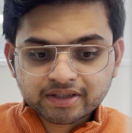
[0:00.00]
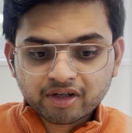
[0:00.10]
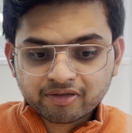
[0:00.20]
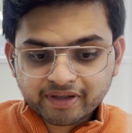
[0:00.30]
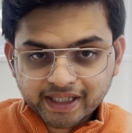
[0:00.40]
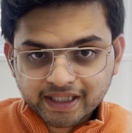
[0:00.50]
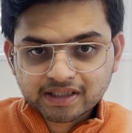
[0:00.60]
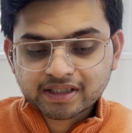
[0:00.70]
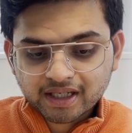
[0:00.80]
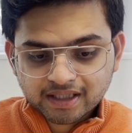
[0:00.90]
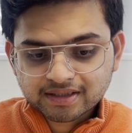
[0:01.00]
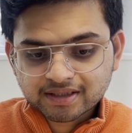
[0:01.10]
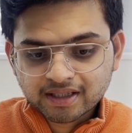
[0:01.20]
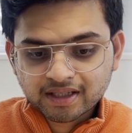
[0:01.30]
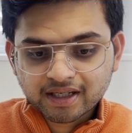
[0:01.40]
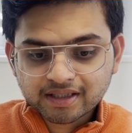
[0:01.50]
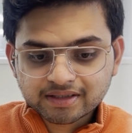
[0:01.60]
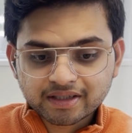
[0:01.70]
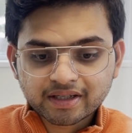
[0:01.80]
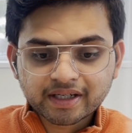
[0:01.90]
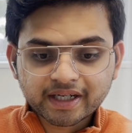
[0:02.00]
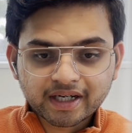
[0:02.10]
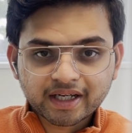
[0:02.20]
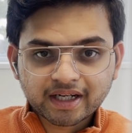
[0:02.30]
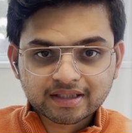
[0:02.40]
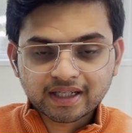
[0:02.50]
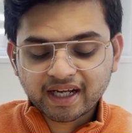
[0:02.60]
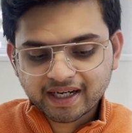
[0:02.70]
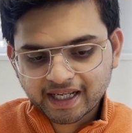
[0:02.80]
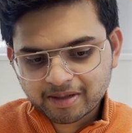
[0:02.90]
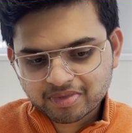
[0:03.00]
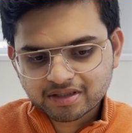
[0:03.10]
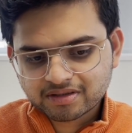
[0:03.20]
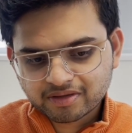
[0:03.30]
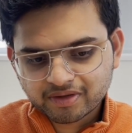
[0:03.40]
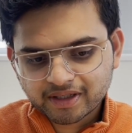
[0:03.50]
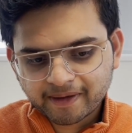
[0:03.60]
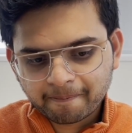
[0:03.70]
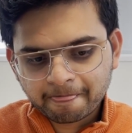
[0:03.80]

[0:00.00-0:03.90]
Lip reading: of each task considering deadlines and time sensitivity.